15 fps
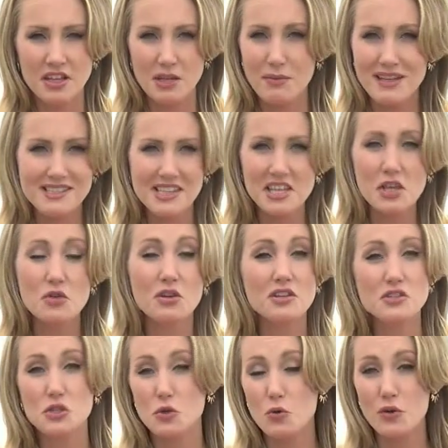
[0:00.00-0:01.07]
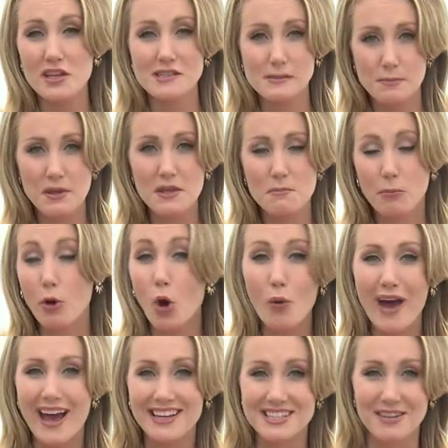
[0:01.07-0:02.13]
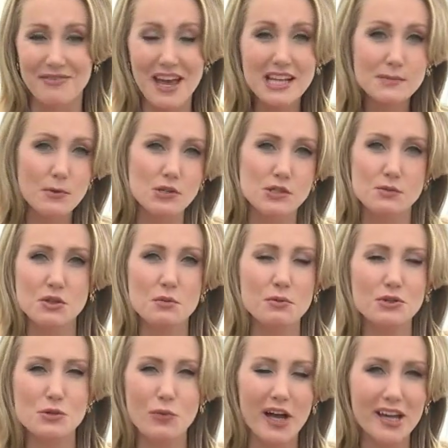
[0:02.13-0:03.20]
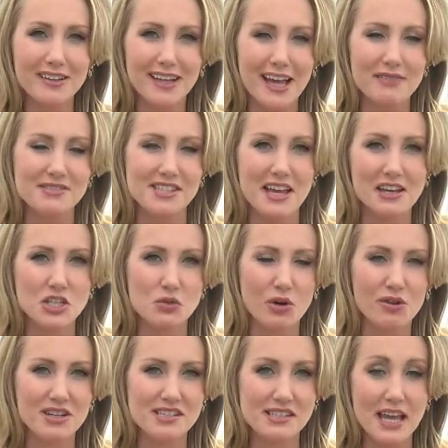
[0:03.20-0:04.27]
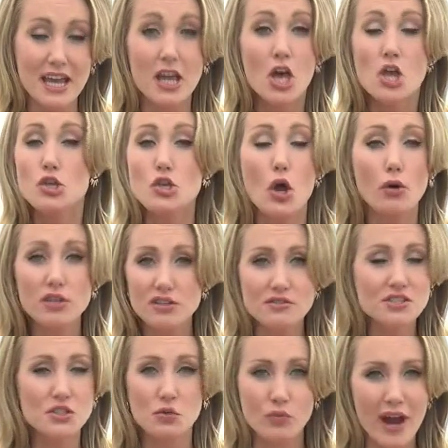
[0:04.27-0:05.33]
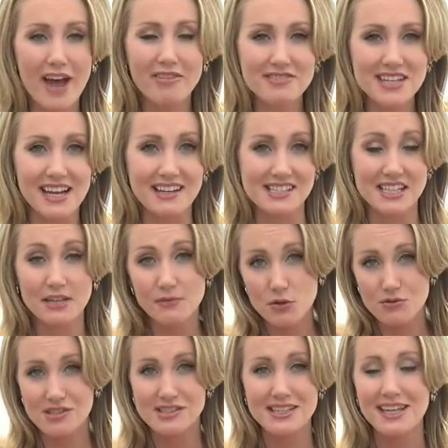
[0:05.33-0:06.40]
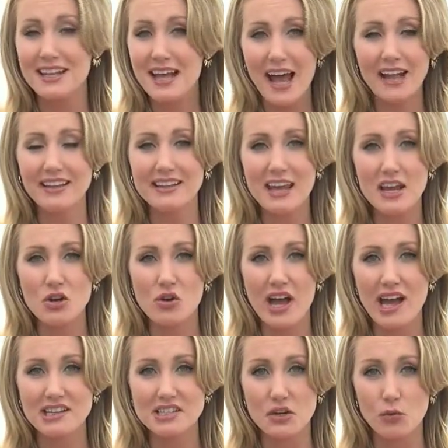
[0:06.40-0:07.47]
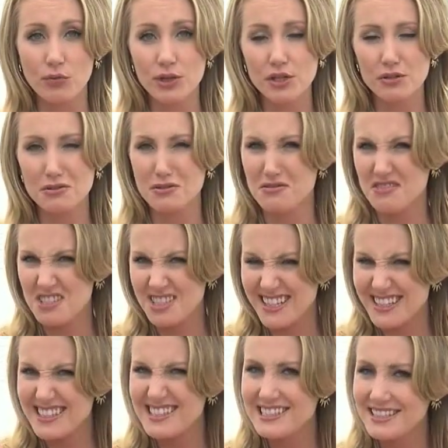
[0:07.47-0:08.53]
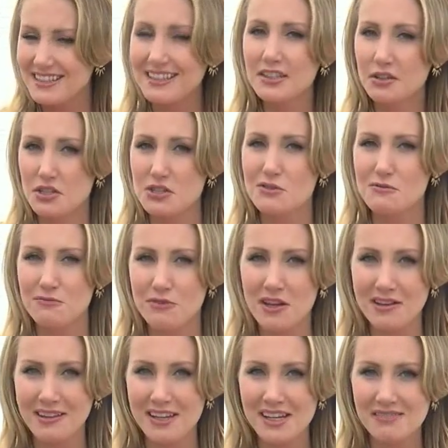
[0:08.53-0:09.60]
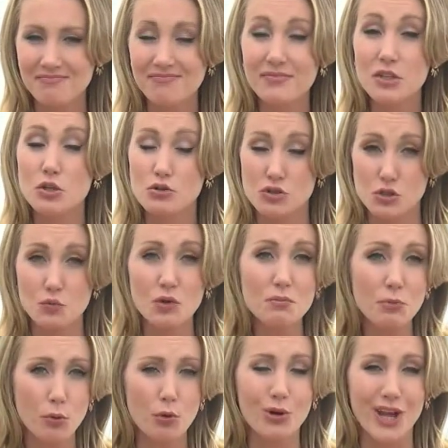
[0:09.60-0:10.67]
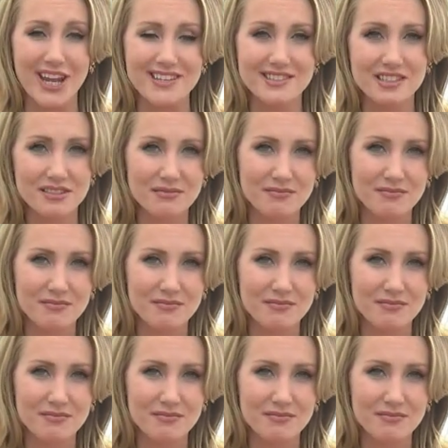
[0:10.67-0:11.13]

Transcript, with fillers: The best thing you can do is be proactive. Experts with the Busch Wildlife Sanctuary say know your surroundings, and if you see an alligator acting weird or just a little too friendly, you should report it